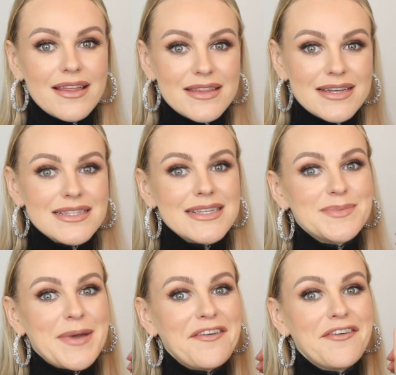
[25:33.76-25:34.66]
And this
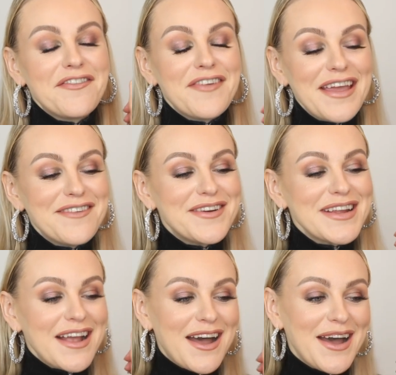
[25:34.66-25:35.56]
is my
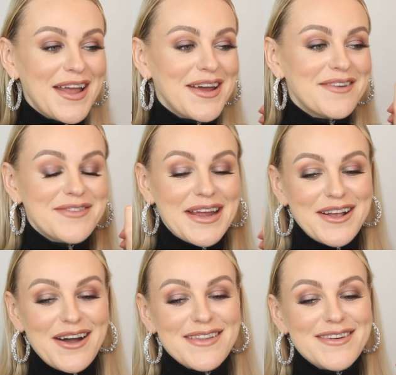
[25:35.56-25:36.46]
favorite kind of
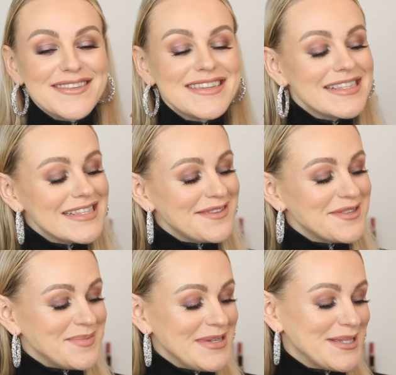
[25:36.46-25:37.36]
red color. This
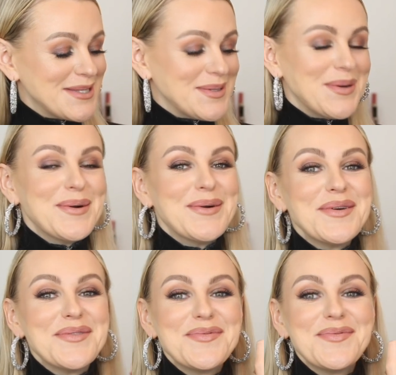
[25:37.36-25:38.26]
gives me
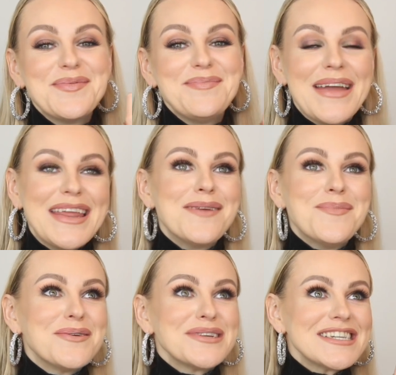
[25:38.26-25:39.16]
so many
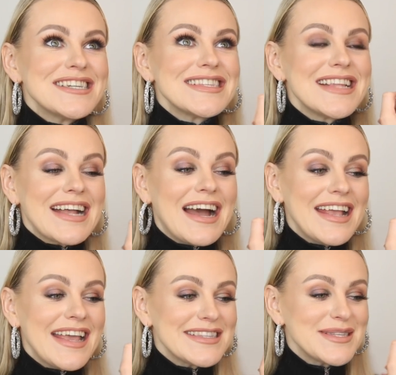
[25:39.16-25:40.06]
emotions. Like,
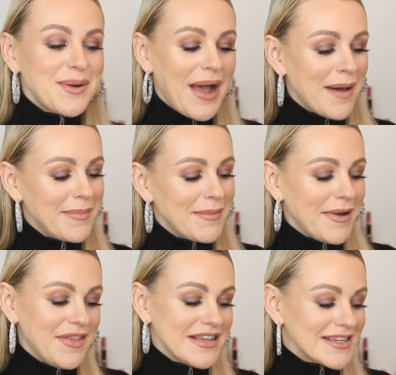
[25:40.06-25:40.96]
I get so happy
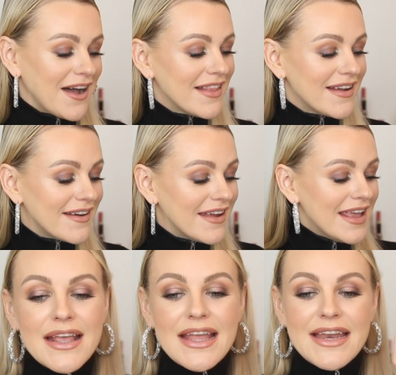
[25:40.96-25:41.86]
about this color.
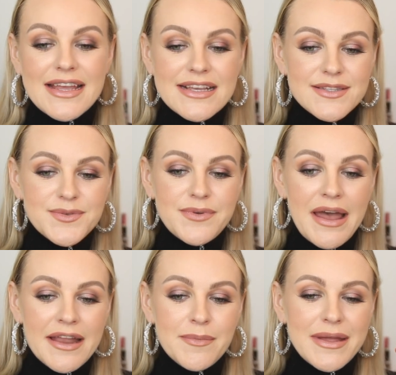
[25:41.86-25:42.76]
It is
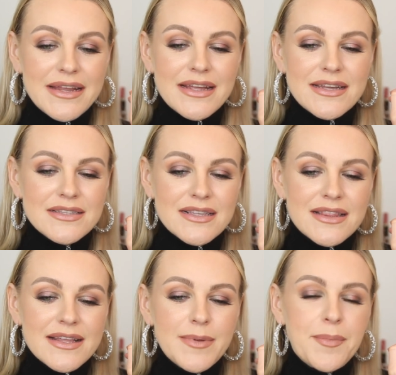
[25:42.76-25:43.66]
red, but it is a
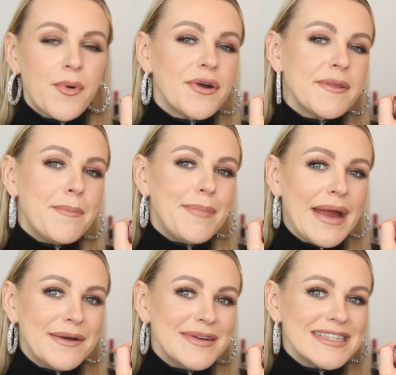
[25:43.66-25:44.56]
little bit more on the
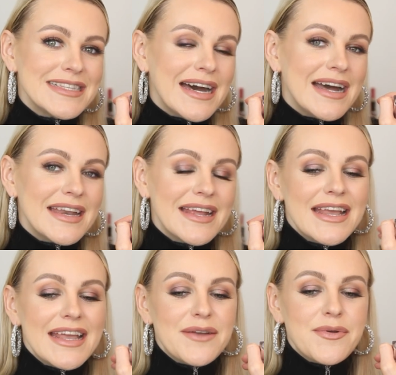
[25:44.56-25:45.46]
berry side.
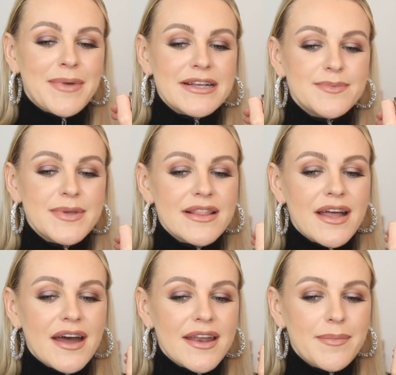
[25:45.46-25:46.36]
It reminds me a
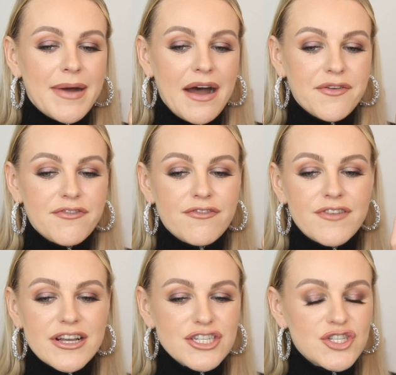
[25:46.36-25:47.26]
lot about
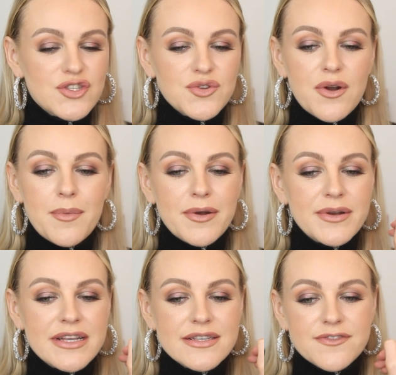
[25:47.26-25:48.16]
fresh
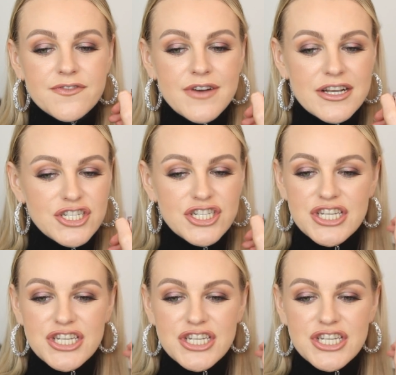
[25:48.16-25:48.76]
strawberries, fresh